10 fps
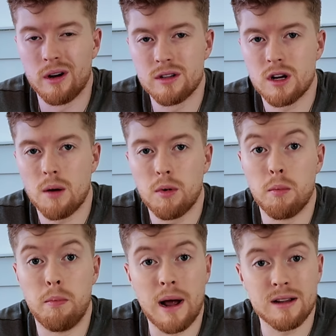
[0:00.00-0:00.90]
here's a couple
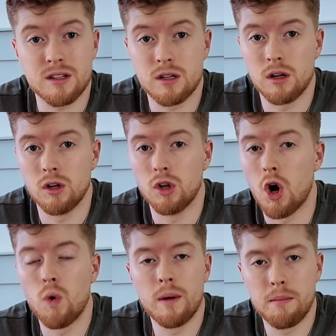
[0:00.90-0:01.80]
best
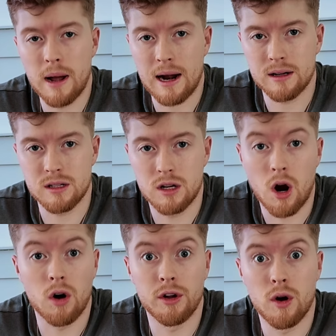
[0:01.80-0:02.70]
low impact
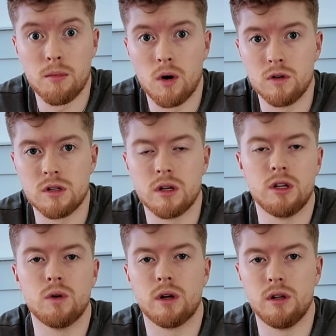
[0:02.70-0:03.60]
cardio modes that
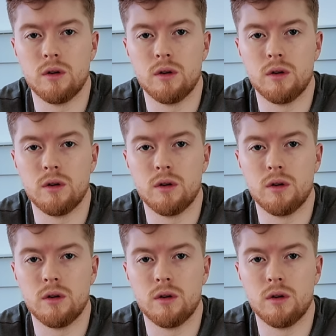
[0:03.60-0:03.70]
you can